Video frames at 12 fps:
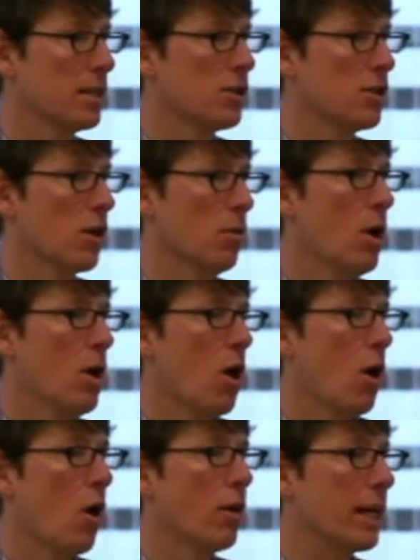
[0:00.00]
and so
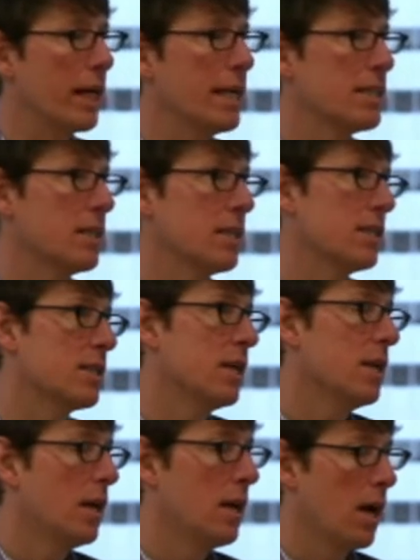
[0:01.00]
all the cases,
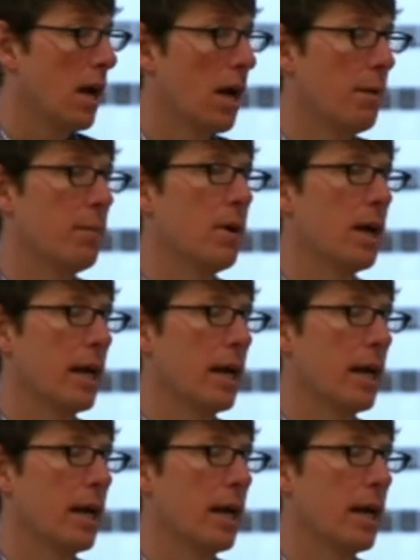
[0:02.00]
um,